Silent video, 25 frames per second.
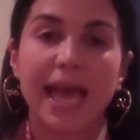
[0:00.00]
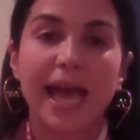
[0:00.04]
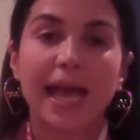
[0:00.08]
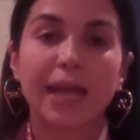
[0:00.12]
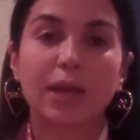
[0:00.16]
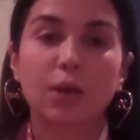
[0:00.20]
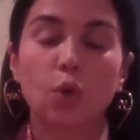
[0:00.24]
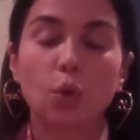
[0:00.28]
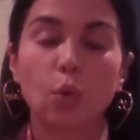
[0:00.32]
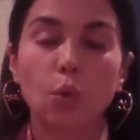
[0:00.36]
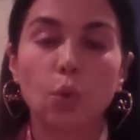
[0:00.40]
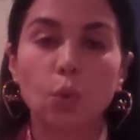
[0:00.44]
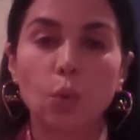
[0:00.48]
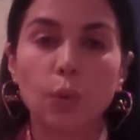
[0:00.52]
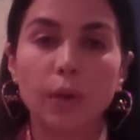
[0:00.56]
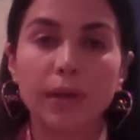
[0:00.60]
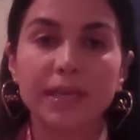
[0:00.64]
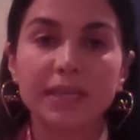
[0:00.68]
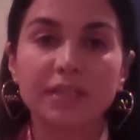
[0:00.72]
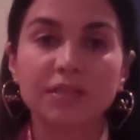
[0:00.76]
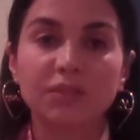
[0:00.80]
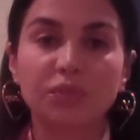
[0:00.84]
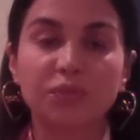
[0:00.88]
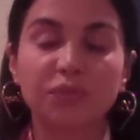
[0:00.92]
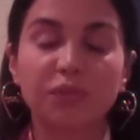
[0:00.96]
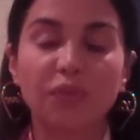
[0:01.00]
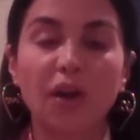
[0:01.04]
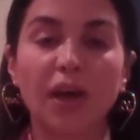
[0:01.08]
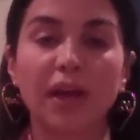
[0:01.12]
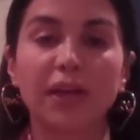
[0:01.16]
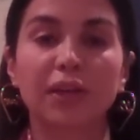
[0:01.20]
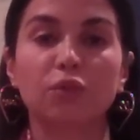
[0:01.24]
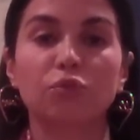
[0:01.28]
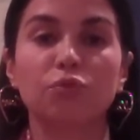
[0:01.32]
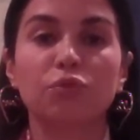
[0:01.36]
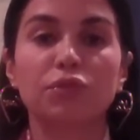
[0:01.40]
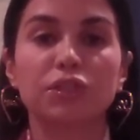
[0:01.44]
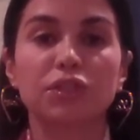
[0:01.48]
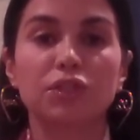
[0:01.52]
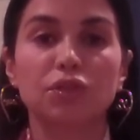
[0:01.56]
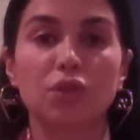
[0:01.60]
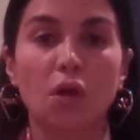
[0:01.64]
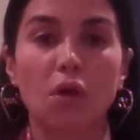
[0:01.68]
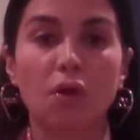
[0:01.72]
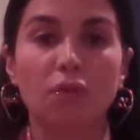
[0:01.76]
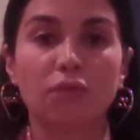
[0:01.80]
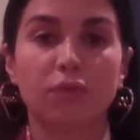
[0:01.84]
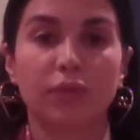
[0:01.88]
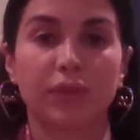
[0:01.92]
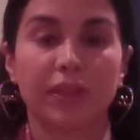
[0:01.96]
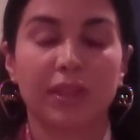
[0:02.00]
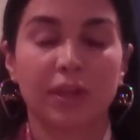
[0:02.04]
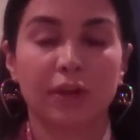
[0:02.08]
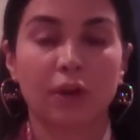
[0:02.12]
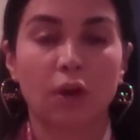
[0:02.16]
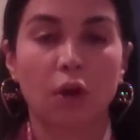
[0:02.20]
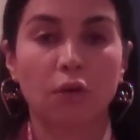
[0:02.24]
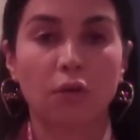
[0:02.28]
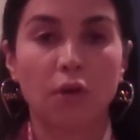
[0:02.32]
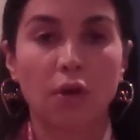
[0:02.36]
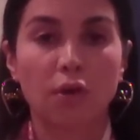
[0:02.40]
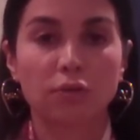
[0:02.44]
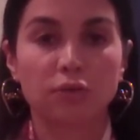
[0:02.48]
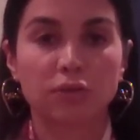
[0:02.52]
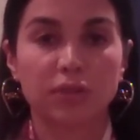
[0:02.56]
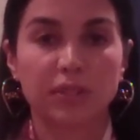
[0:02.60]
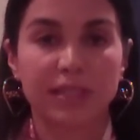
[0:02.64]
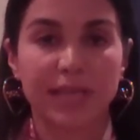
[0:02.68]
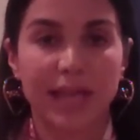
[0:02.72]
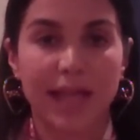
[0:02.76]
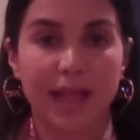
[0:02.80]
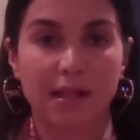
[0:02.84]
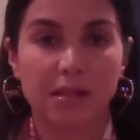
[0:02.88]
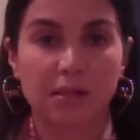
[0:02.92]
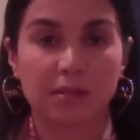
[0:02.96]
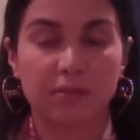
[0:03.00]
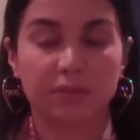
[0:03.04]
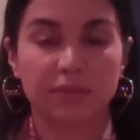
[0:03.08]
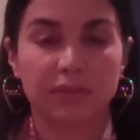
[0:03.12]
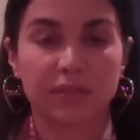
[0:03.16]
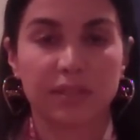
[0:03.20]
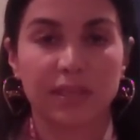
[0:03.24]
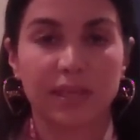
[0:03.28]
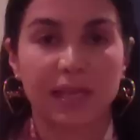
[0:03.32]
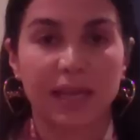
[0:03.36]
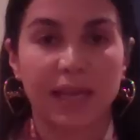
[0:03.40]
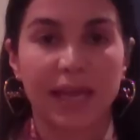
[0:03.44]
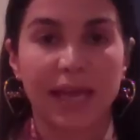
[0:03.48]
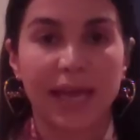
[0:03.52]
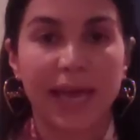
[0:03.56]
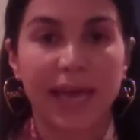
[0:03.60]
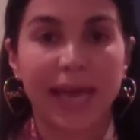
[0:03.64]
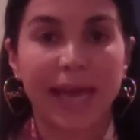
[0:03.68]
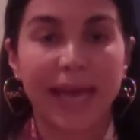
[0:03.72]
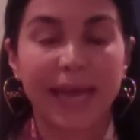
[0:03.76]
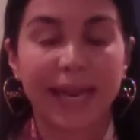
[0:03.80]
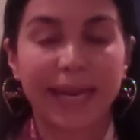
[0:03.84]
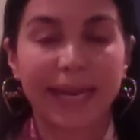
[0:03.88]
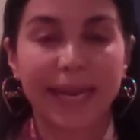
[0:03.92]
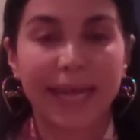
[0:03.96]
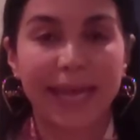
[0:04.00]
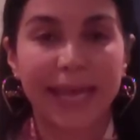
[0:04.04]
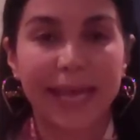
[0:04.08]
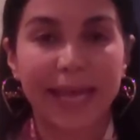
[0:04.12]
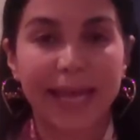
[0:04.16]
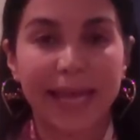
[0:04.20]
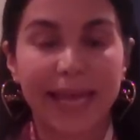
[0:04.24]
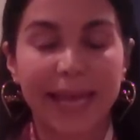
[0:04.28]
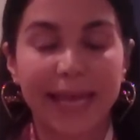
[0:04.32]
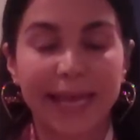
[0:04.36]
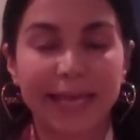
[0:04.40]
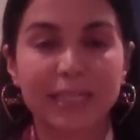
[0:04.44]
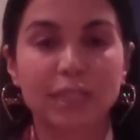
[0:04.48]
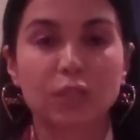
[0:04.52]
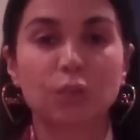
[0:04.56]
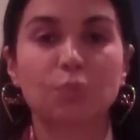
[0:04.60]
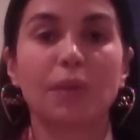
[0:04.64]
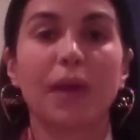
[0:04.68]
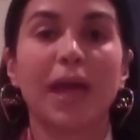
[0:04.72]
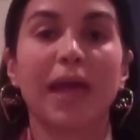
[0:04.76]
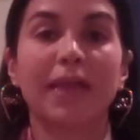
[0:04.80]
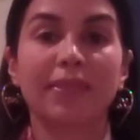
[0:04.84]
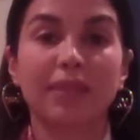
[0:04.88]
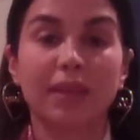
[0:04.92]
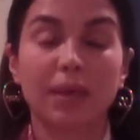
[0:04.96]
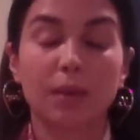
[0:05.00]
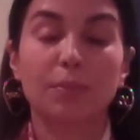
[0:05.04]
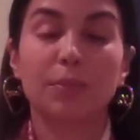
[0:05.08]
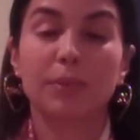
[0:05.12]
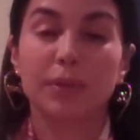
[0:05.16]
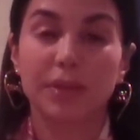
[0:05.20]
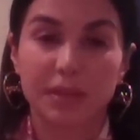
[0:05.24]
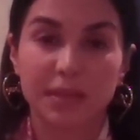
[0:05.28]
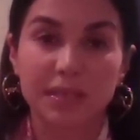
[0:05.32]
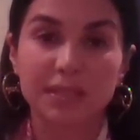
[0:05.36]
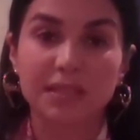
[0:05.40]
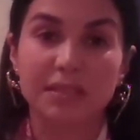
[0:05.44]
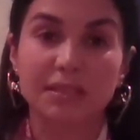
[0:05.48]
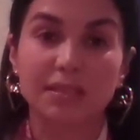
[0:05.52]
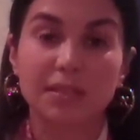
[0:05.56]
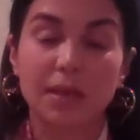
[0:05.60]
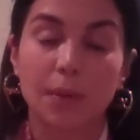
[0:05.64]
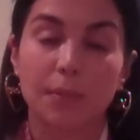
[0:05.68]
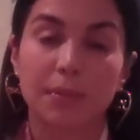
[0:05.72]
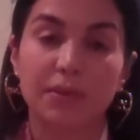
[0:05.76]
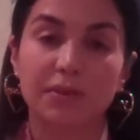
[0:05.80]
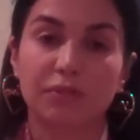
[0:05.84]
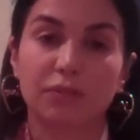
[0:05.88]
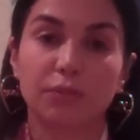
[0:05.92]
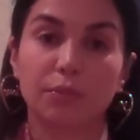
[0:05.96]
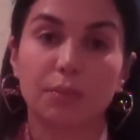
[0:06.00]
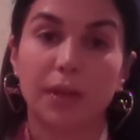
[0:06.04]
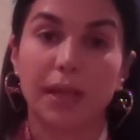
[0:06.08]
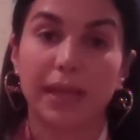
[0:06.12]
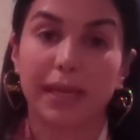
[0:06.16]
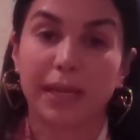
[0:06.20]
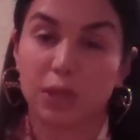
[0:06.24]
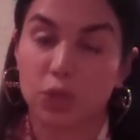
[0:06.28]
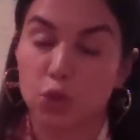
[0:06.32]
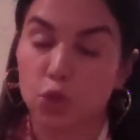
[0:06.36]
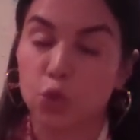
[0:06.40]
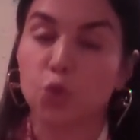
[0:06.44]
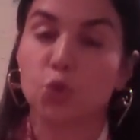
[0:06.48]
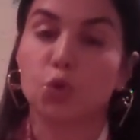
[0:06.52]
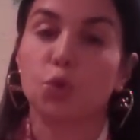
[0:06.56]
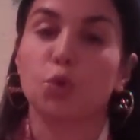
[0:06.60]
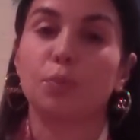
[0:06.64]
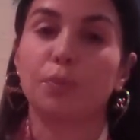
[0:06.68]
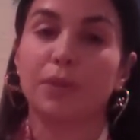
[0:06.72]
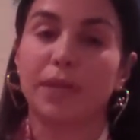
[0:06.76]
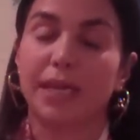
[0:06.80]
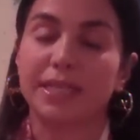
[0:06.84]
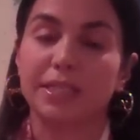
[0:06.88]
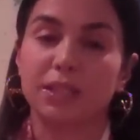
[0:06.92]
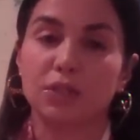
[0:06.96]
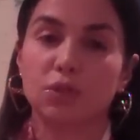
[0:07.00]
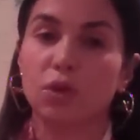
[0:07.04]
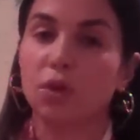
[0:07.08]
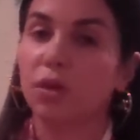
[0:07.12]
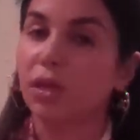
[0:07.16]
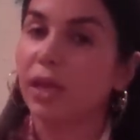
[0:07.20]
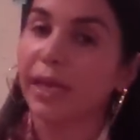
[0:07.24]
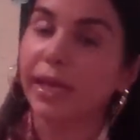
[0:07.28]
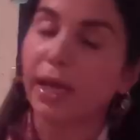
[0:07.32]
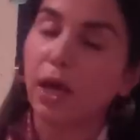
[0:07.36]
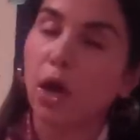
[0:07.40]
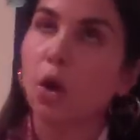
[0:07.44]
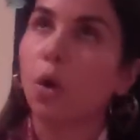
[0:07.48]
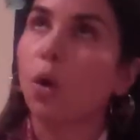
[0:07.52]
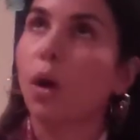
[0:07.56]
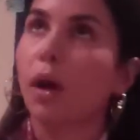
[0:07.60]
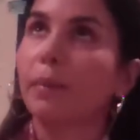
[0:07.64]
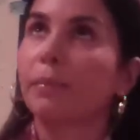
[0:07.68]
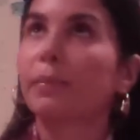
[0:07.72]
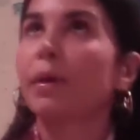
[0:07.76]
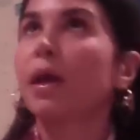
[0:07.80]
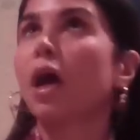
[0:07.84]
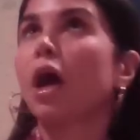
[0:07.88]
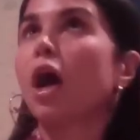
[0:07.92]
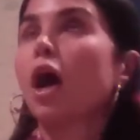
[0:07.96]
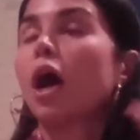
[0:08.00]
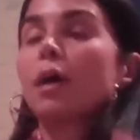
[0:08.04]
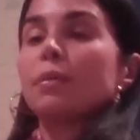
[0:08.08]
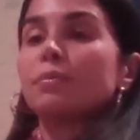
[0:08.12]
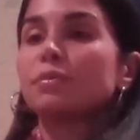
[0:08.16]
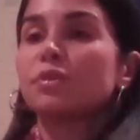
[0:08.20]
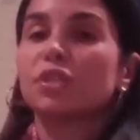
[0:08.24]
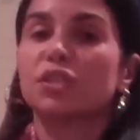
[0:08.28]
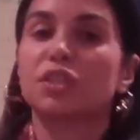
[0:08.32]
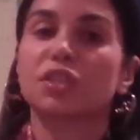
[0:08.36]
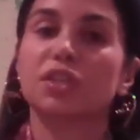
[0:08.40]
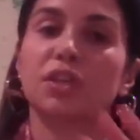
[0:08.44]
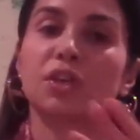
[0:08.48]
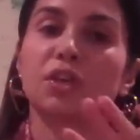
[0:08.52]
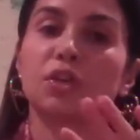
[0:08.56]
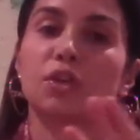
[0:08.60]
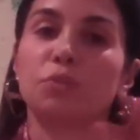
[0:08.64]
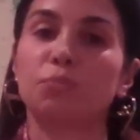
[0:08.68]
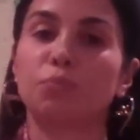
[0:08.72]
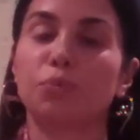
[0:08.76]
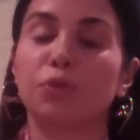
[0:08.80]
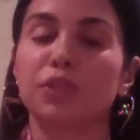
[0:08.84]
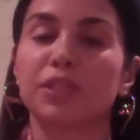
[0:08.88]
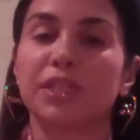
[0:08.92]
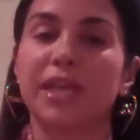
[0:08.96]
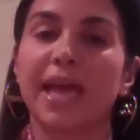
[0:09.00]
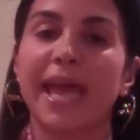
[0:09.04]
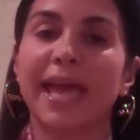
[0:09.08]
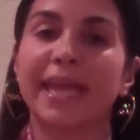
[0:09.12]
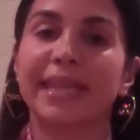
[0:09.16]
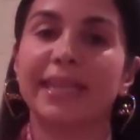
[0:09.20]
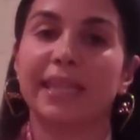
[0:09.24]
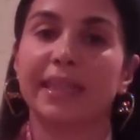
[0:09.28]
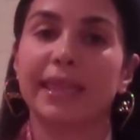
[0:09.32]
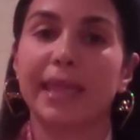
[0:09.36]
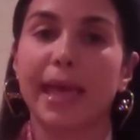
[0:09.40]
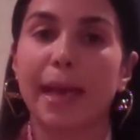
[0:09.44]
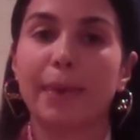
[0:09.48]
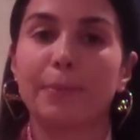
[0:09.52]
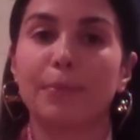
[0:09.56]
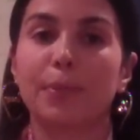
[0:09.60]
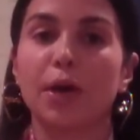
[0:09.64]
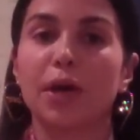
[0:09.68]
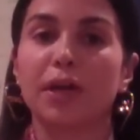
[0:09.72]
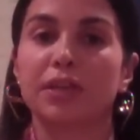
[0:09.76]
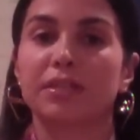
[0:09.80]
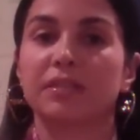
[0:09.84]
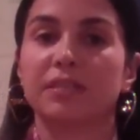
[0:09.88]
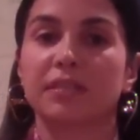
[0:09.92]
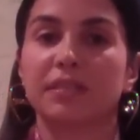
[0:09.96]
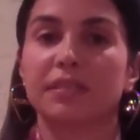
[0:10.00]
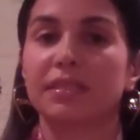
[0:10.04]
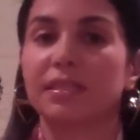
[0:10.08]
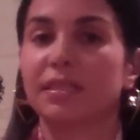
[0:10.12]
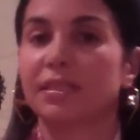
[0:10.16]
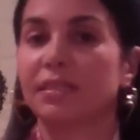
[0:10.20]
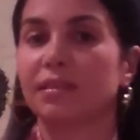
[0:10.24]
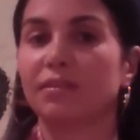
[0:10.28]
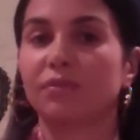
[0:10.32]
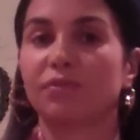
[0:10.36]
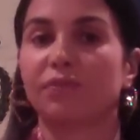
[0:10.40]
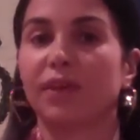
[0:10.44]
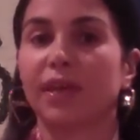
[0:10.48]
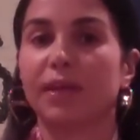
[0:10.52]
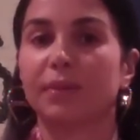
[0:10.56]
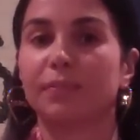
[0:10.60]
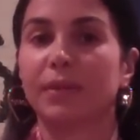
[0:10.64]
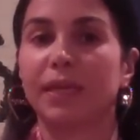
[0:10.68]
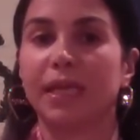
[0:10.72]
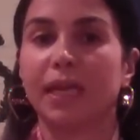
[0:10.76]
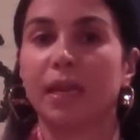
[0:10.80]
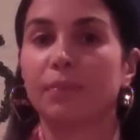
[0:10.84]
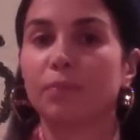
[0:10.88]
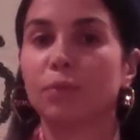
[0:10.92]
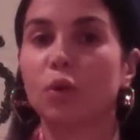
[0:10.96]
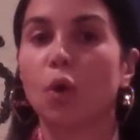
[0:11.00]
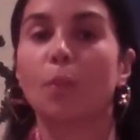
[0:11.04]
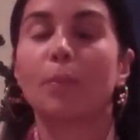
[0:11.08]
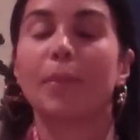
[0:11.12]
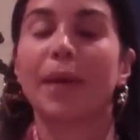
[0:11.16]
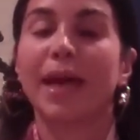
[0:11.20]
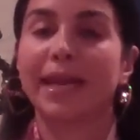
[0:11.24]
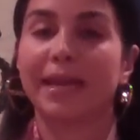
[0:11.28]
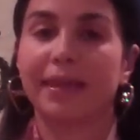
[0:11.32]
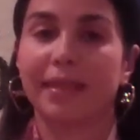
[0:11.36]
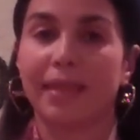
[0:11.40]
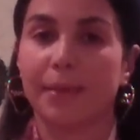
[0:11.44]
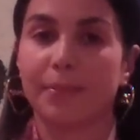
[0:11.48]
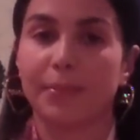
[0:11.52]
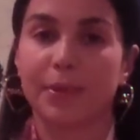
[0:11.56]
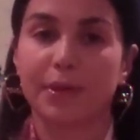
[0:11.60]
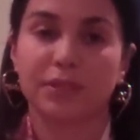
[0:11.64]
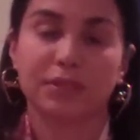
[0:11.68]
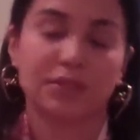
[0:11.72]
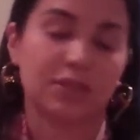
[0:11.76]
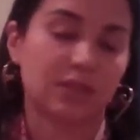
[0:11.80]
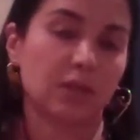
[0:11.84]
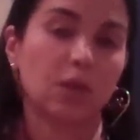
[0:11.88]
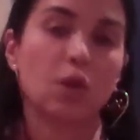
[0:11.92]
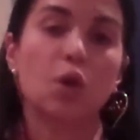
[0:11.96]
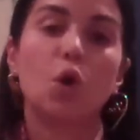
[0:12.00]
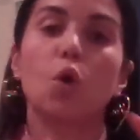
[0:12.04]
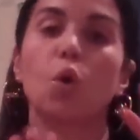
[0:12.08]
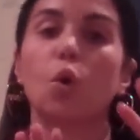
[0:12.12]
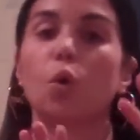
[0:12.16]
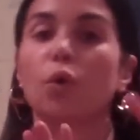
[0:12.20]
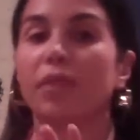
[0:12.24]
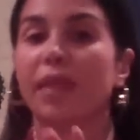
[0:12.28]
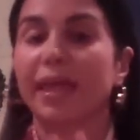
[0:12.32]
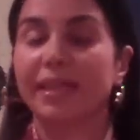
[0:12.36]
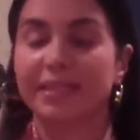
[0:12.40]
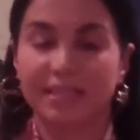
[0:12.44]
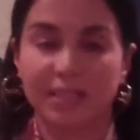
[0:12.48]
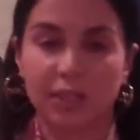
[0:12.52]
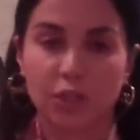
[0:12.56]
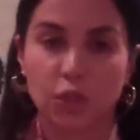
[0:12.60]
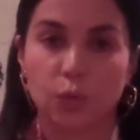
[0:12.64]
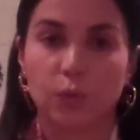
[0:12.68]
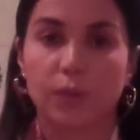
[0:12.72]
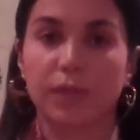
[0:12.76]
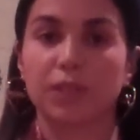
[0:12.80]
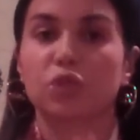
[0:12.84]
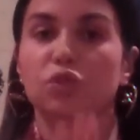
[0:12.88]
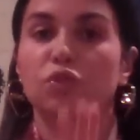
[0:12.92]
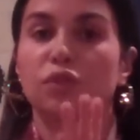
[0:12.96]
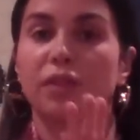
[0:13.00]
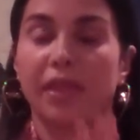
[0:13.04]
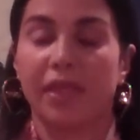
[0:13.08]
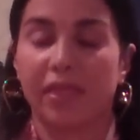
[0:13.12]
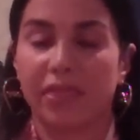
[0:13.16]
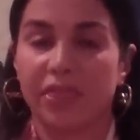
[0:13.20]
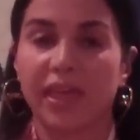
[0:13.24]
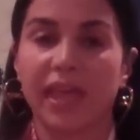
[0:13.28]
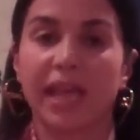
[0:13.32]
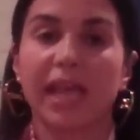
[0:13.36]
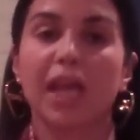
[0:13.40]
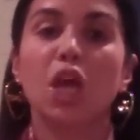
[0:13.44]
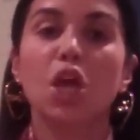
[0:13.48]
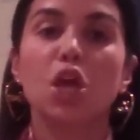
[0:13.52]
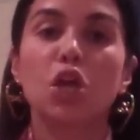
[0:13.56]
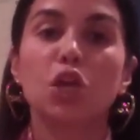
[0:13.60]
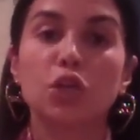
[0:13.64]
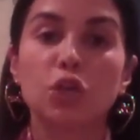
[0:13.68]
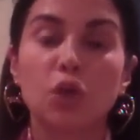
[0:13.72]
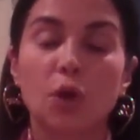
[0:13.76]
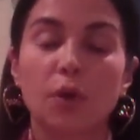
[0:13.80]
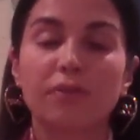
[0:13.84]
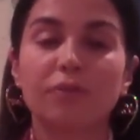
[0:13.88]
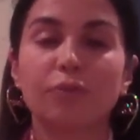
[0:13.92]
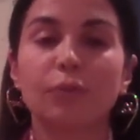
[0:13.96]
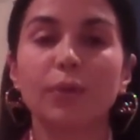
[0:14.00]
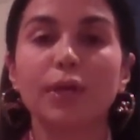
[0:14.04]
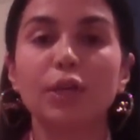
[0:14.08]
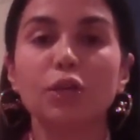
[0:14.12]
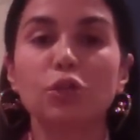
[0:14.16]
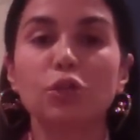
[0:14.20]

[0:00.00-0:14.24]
and always find resolve within our own selves and expand but this is coming from like a true place, not like, oh, I'm just going to pretend that that person didn't affect me and I'm not mad at that person or that situation or that thing. No, if we